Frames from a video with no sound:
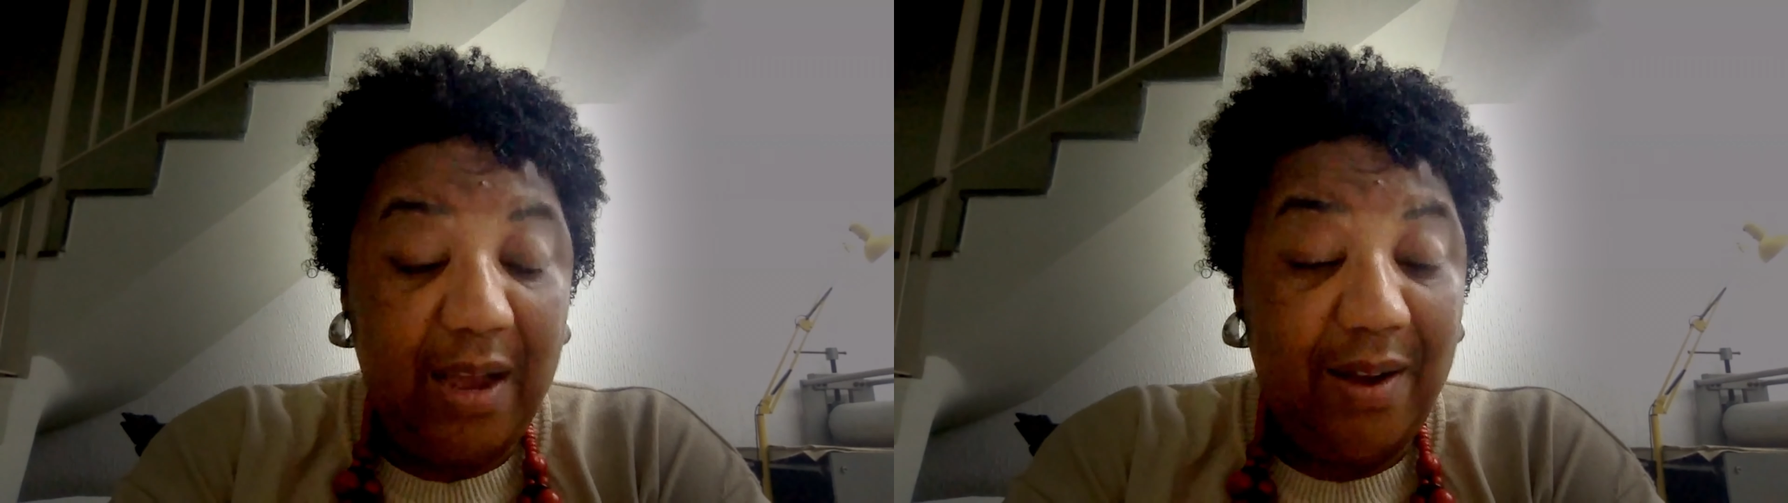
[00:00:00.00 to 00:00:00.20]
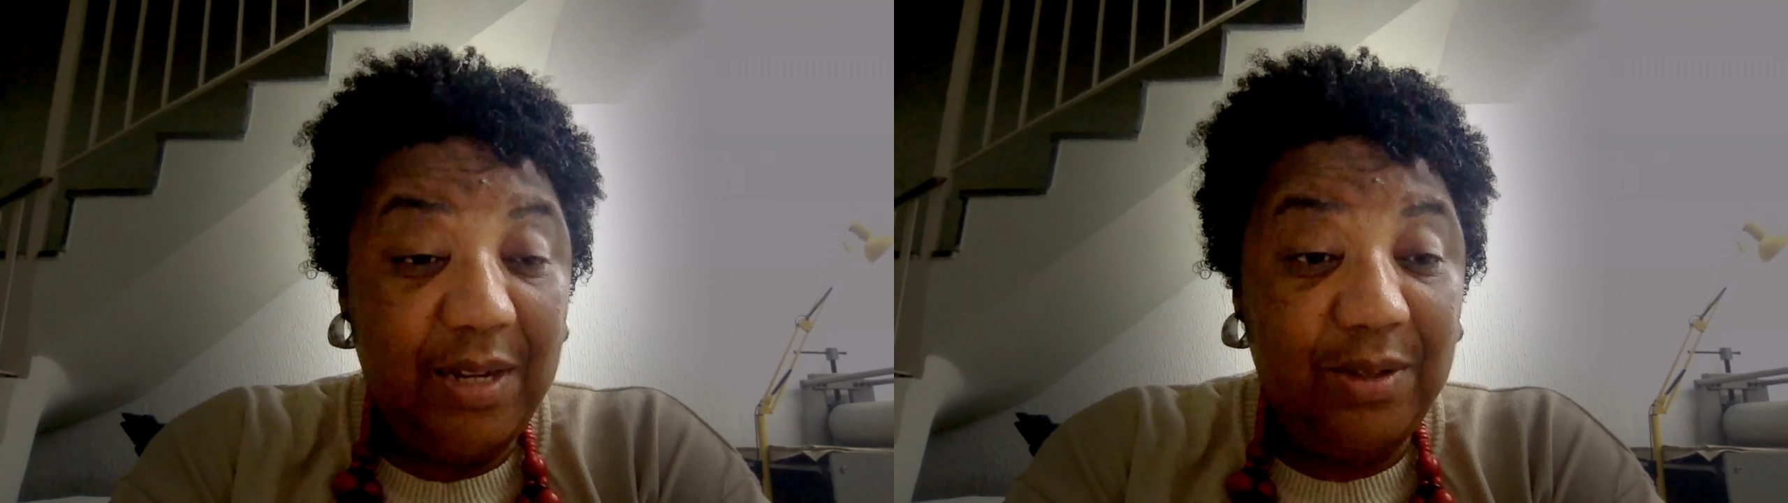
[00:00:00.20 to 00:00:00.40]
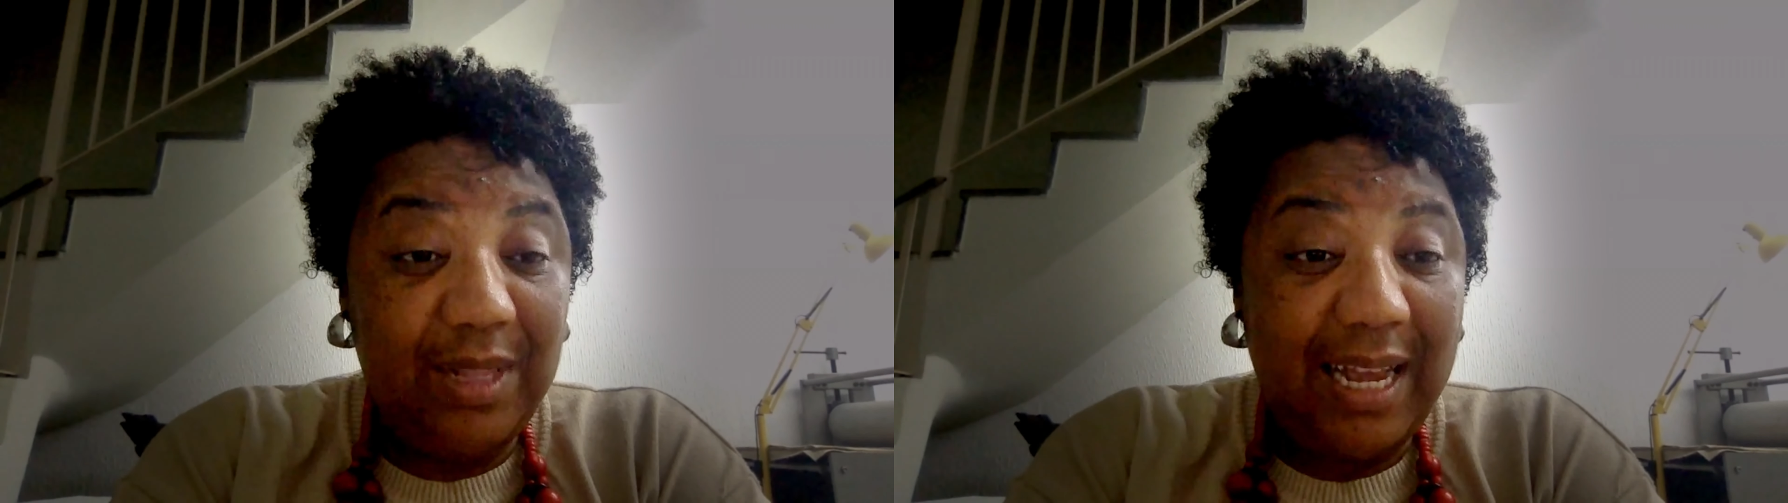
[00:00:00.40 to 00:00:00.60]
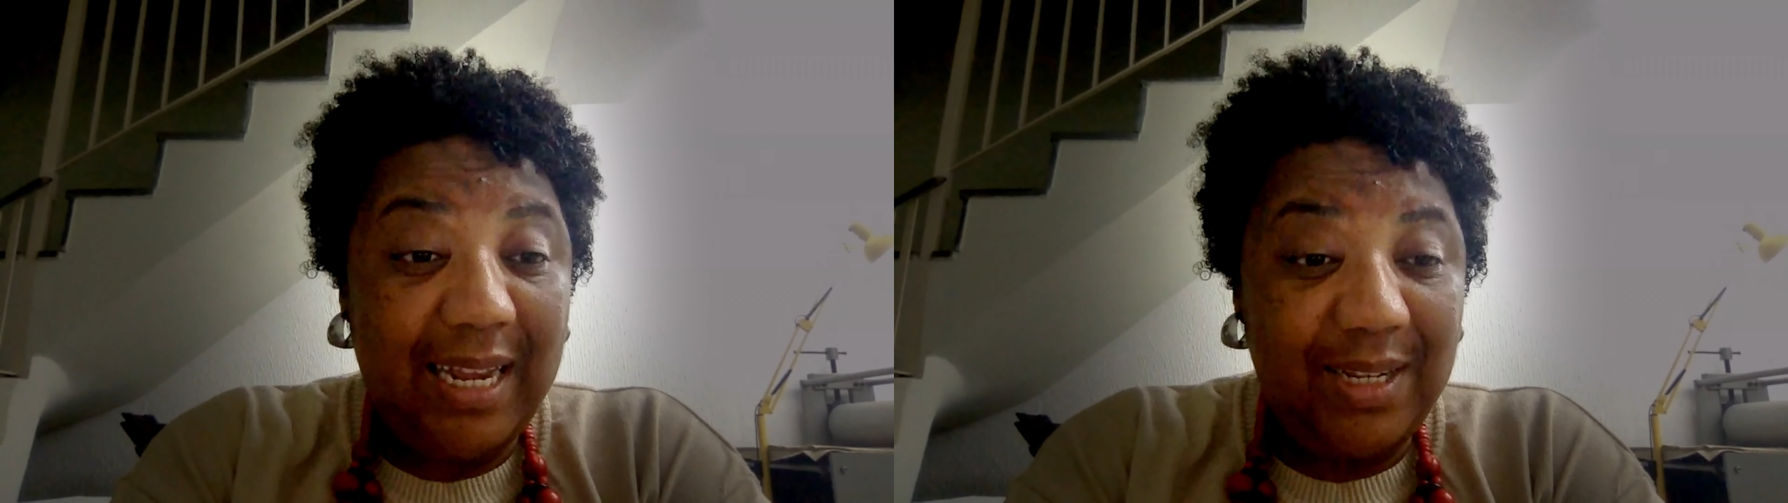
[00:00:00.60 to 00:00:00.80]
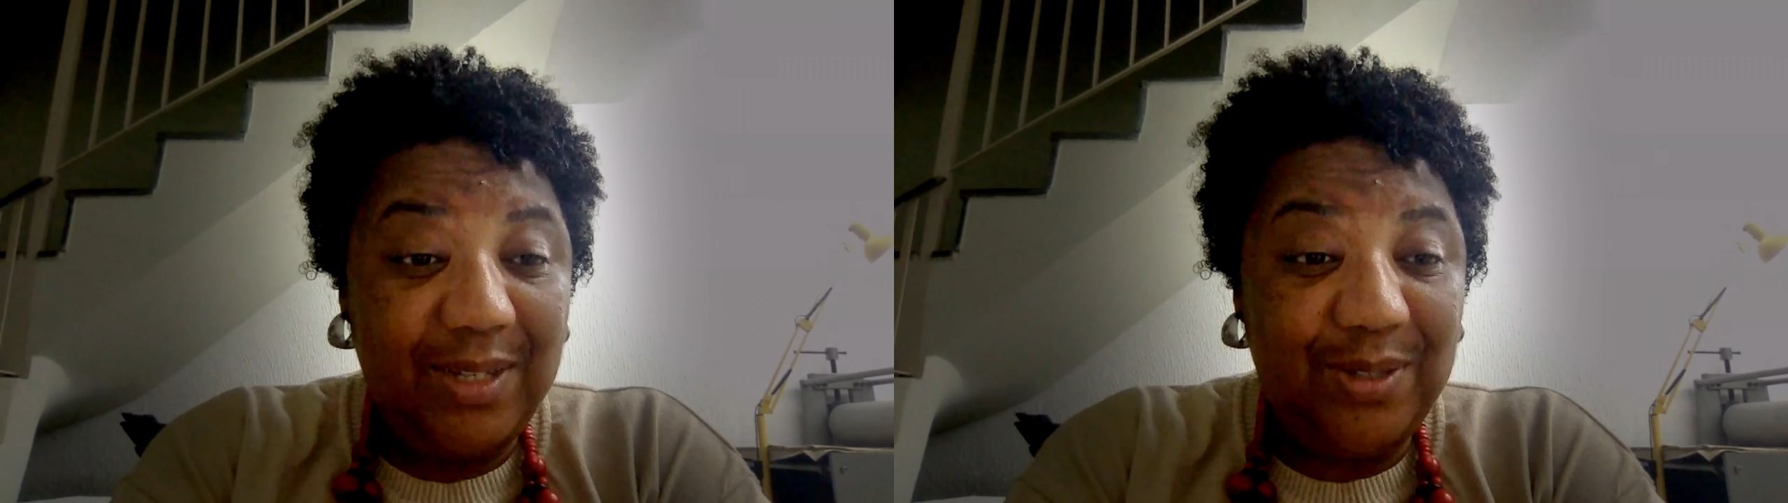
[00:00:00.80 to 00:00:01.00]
I would like